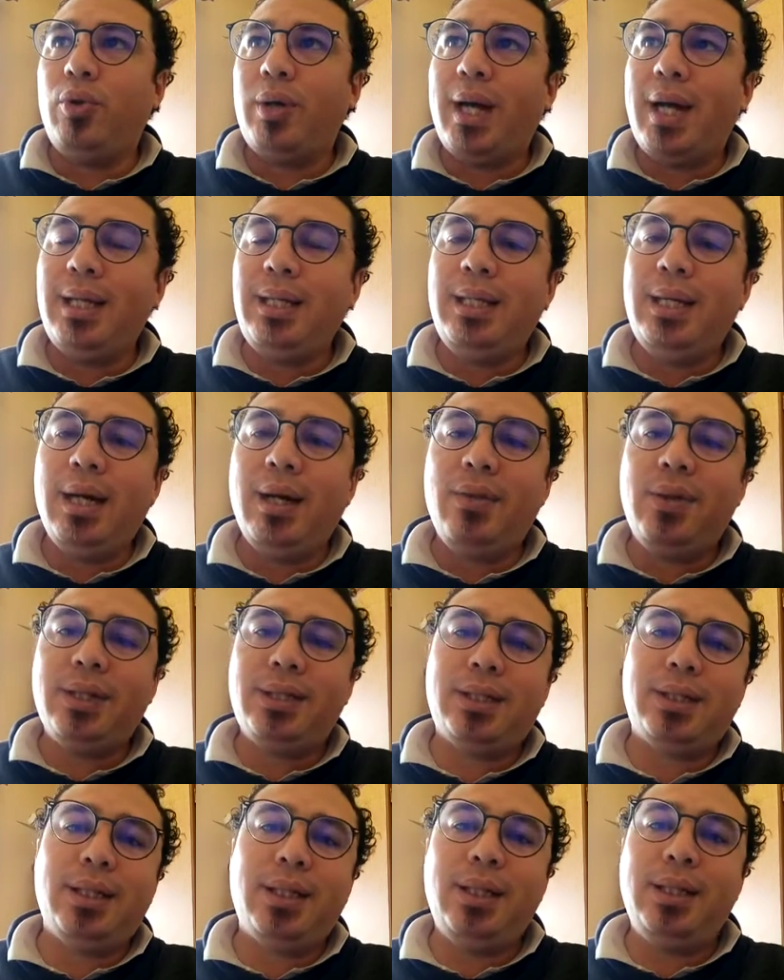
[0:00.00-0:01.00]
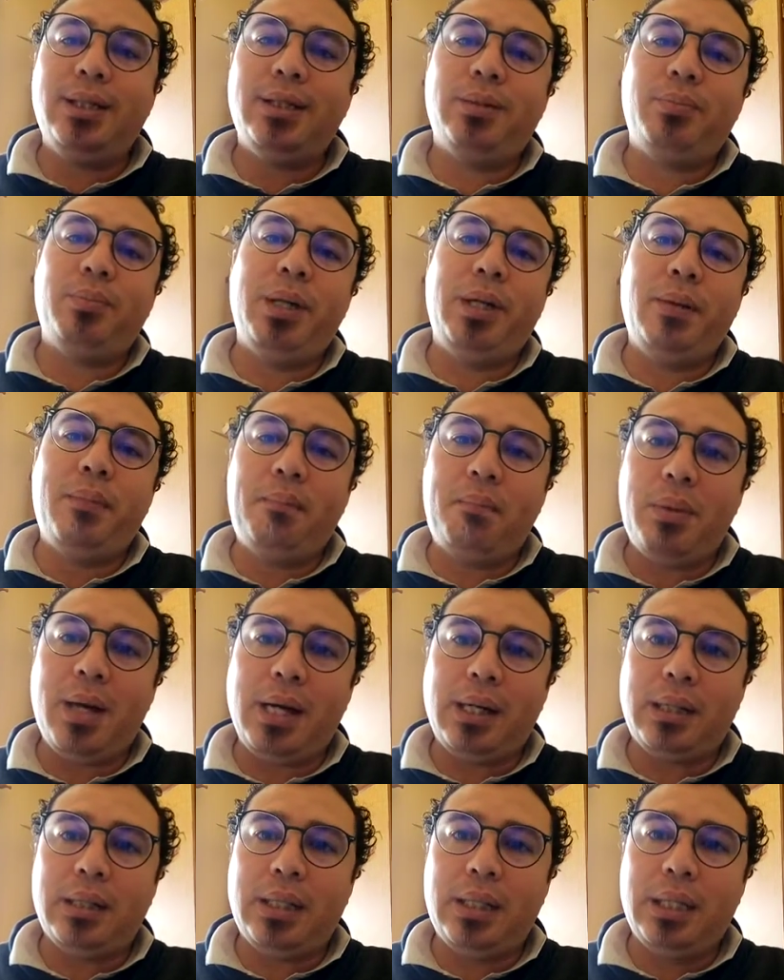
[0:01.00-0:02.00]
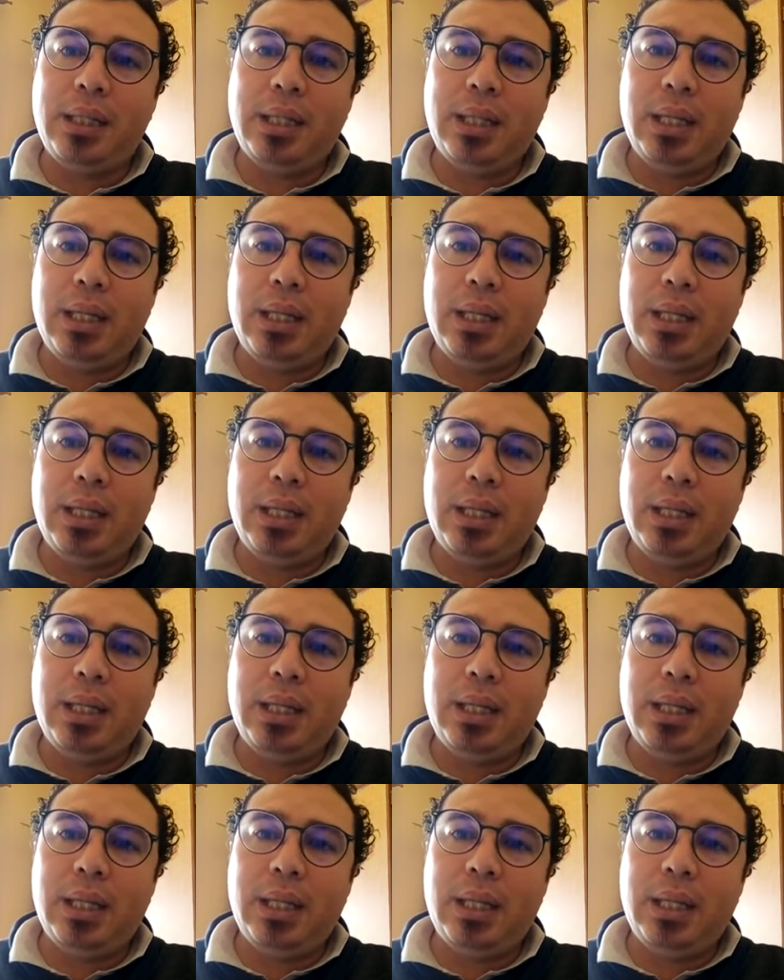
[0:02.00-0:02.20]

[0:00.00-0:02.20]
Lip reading: can hear the strings being plucked,